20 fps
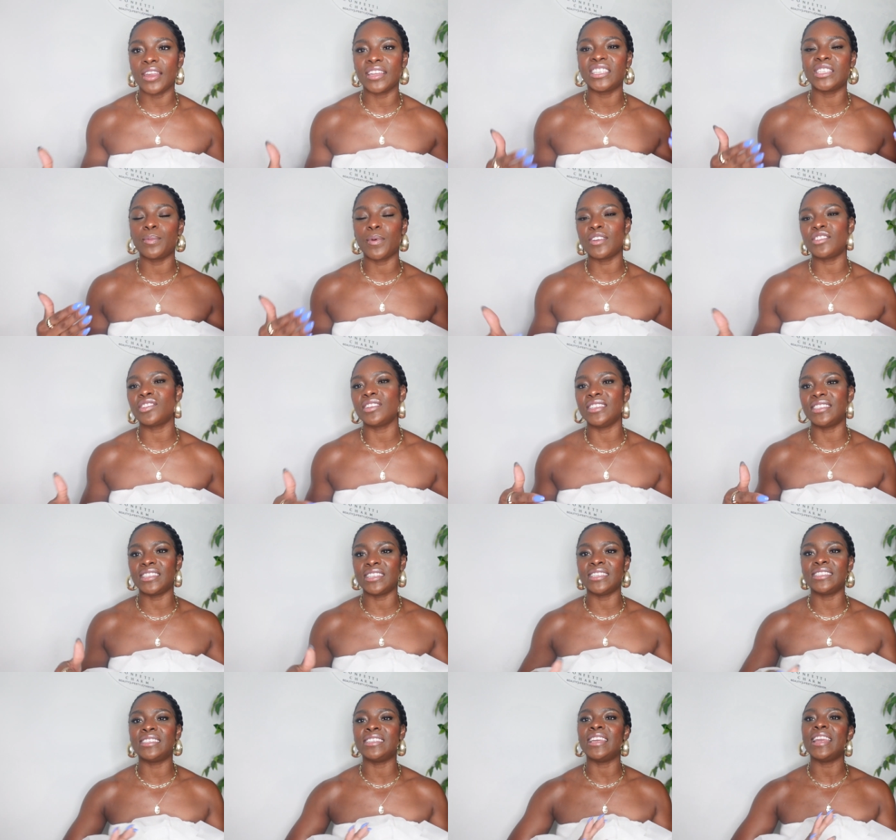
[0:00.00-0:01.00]
especially
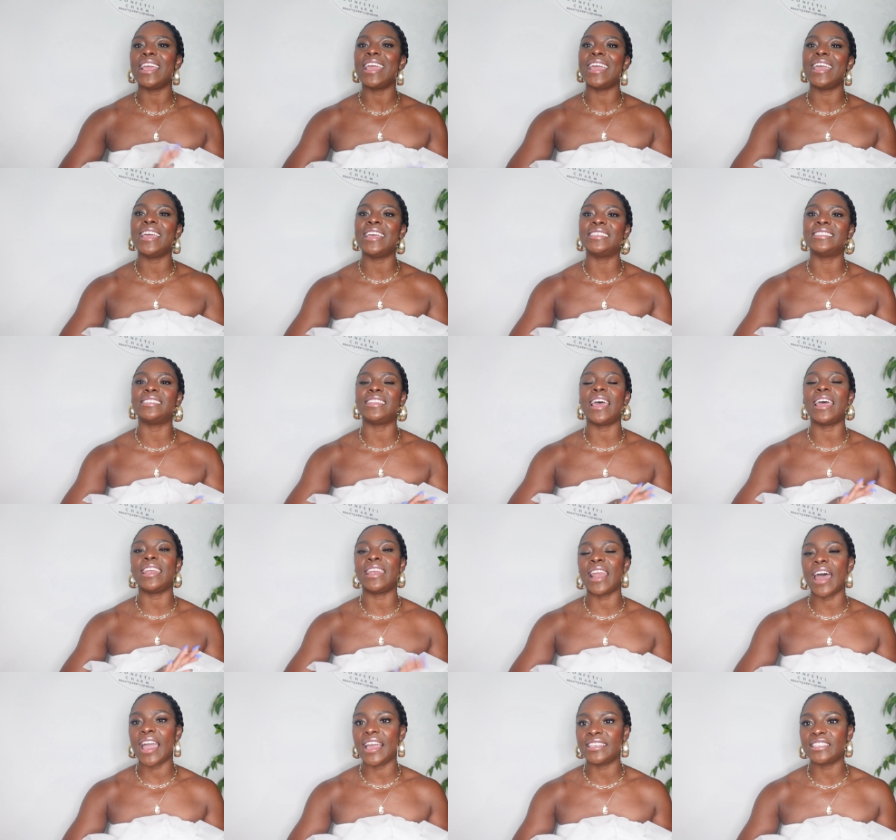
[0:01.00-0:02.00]
since it is that
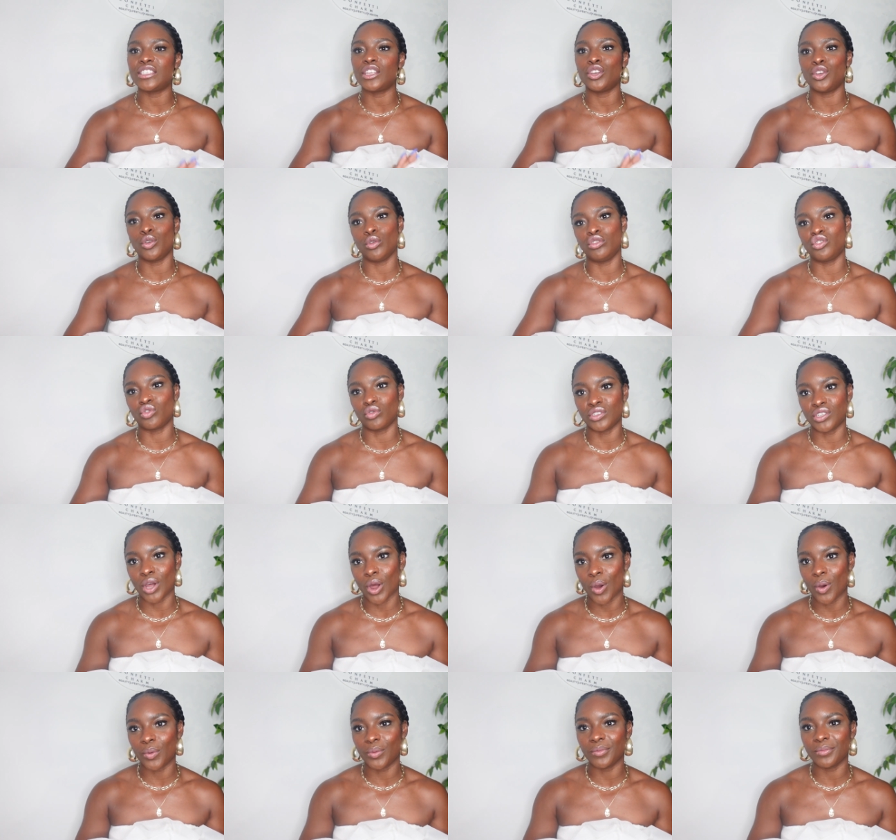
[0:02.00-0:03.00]
nice neutral
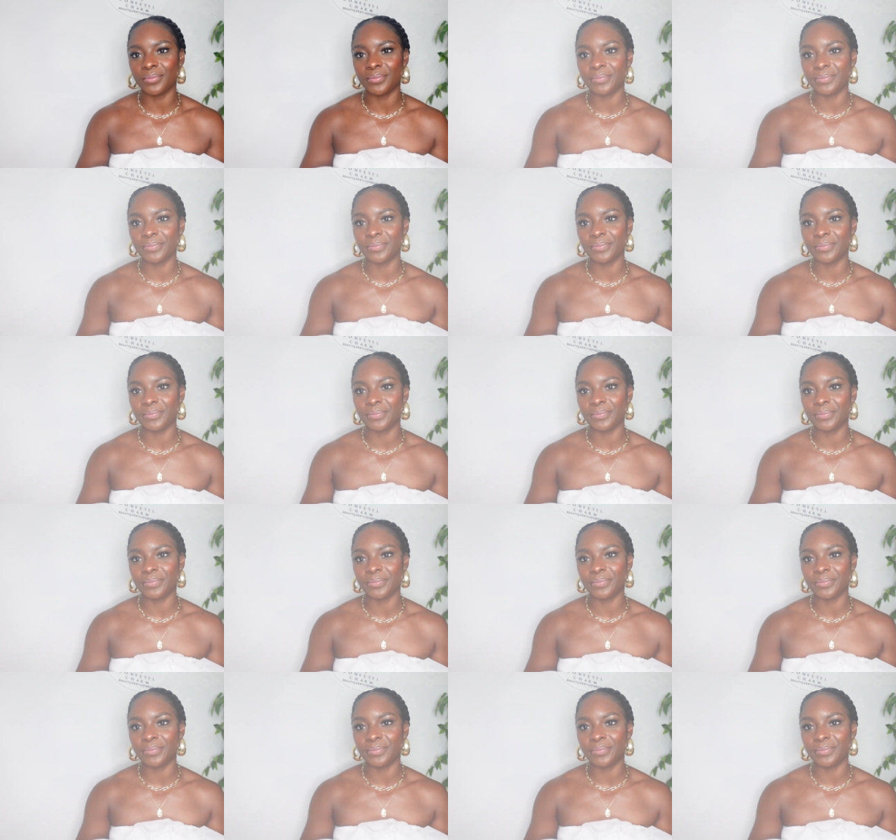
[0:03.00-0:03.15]
tone.